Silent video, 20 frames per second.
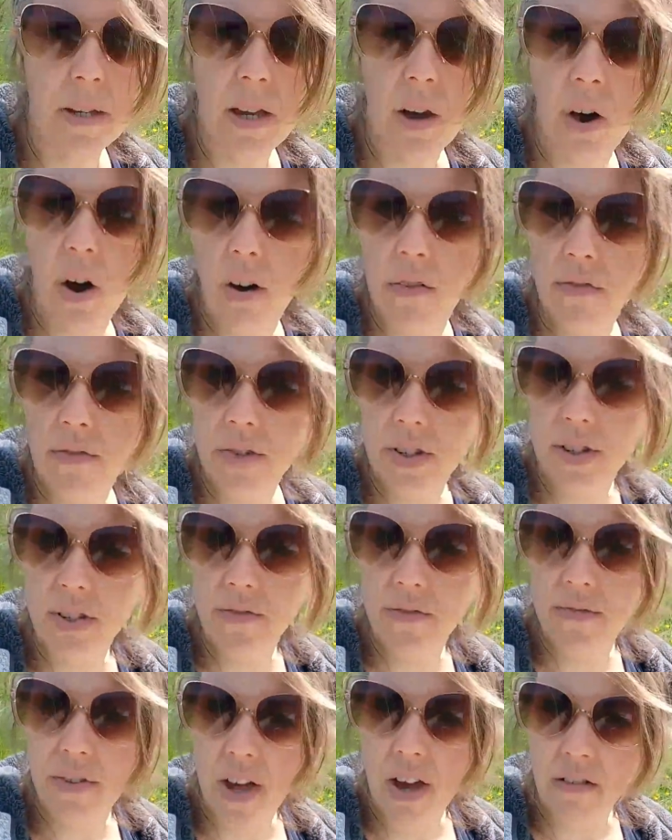be off to
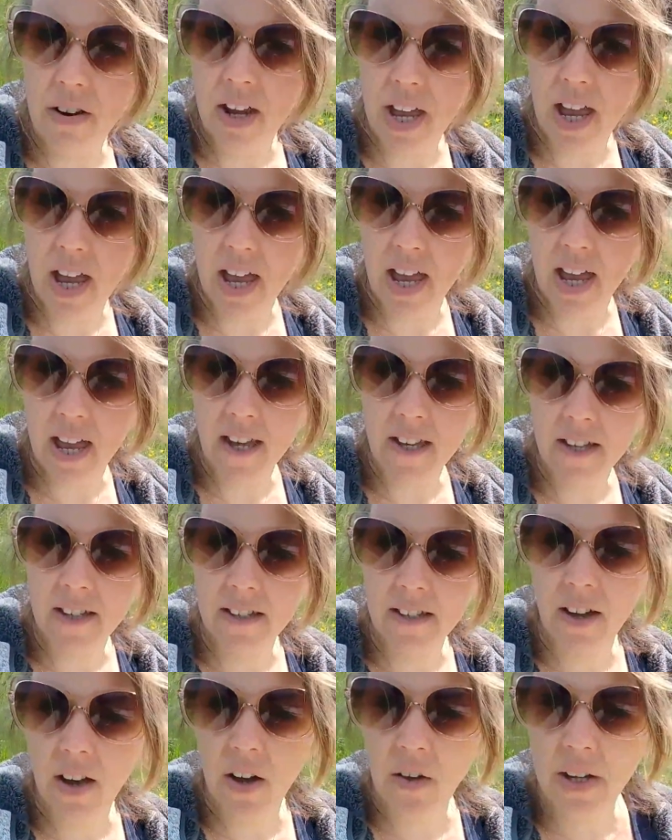the ferry.
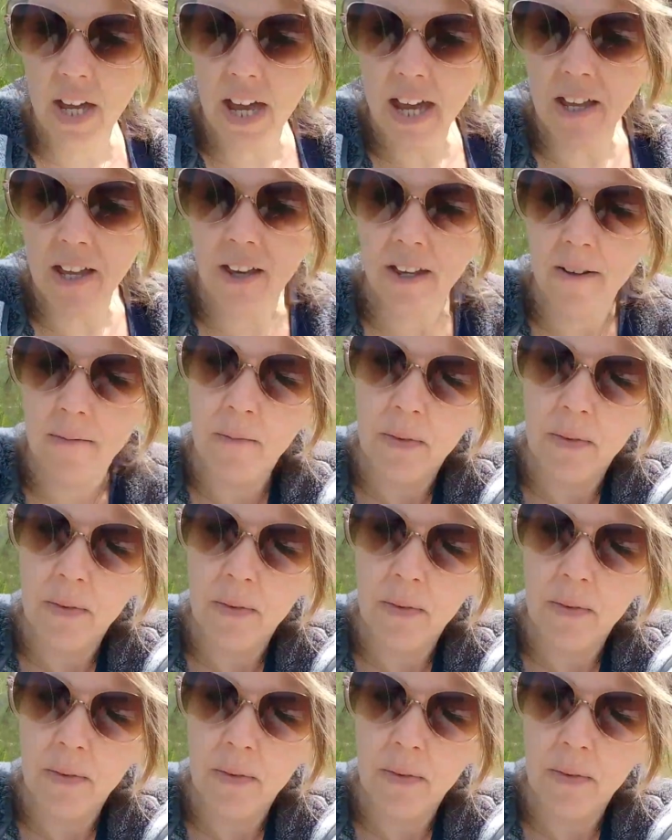Okay.